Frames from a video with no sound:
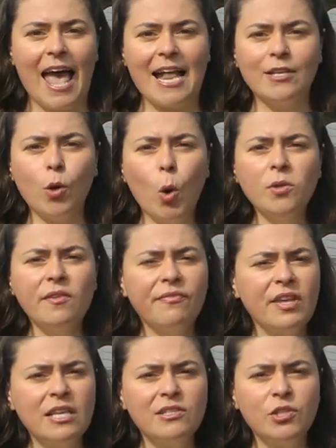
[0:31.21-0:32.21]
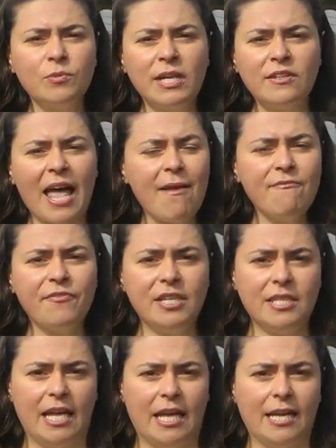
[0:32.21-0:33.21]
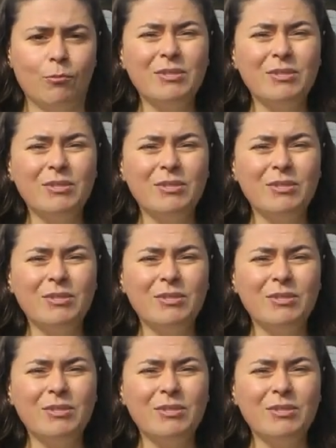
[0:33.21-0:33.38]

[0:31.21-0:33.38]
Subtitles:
And all the things you need every day,